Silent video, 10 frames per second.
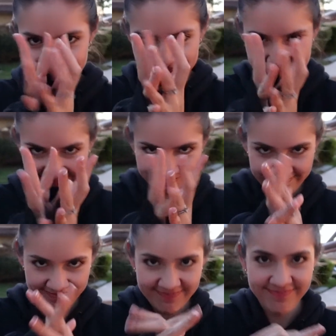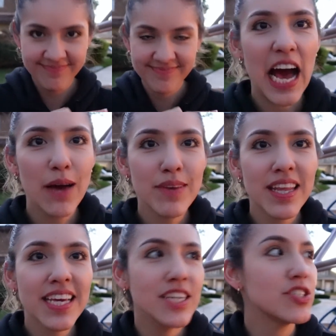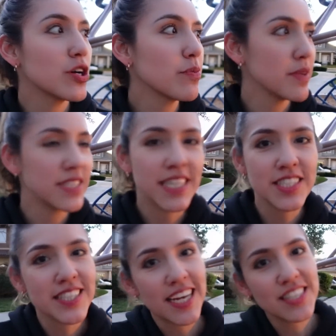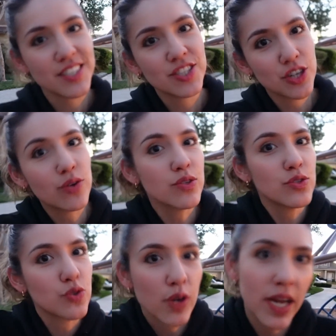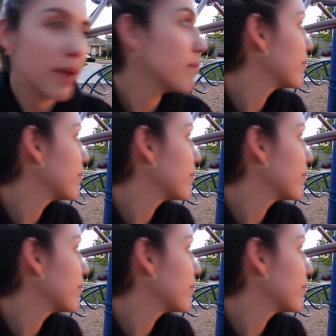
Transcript: Hmm. I'm not like a joke person that just has jokes stored up.